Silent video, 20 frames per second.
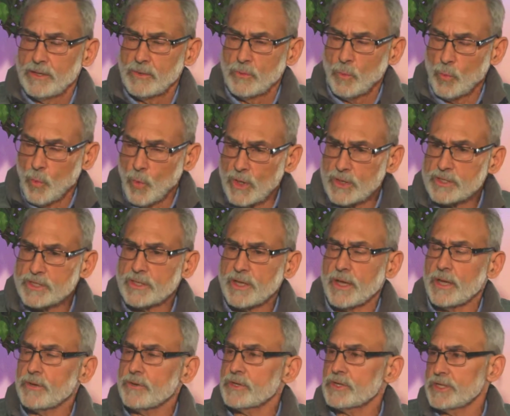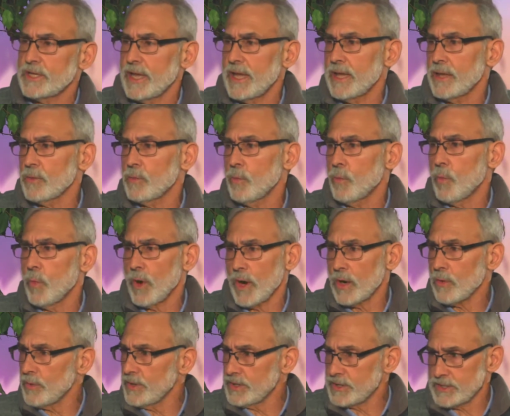once they understand where
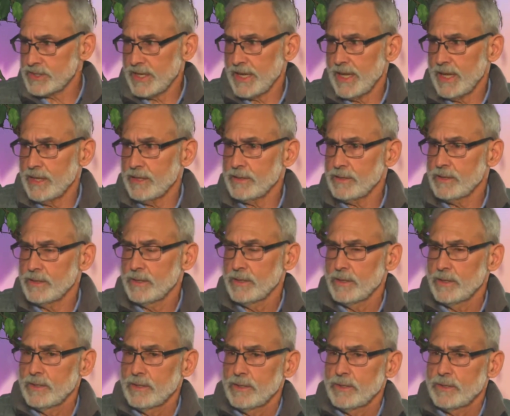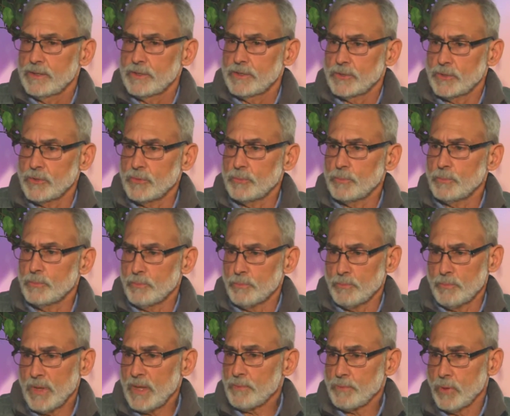we stand, to
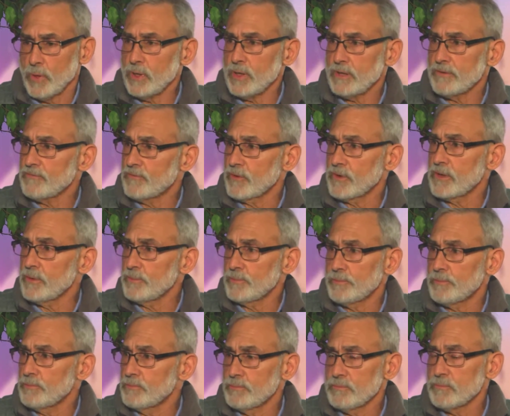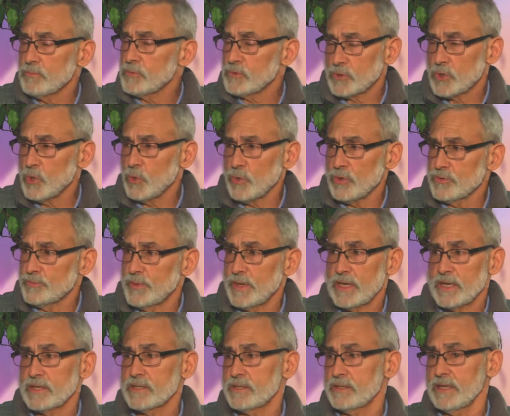be pulling for the schools
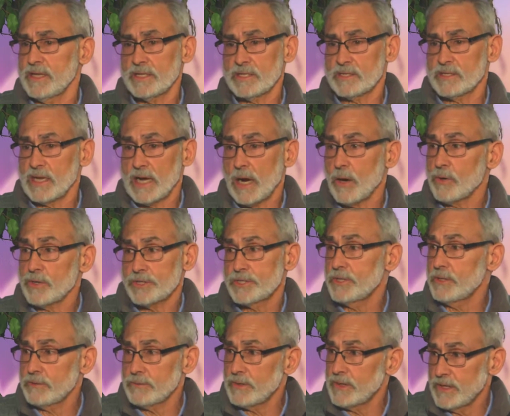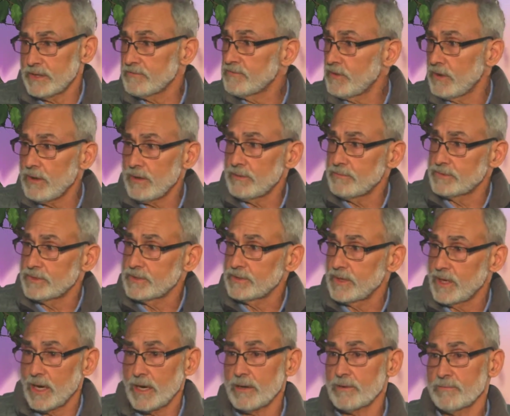because it's our children involved,
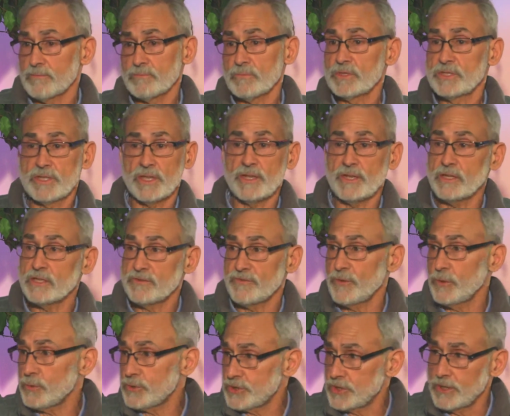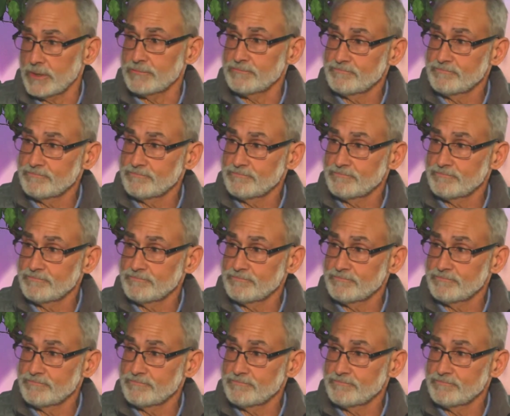our city's future.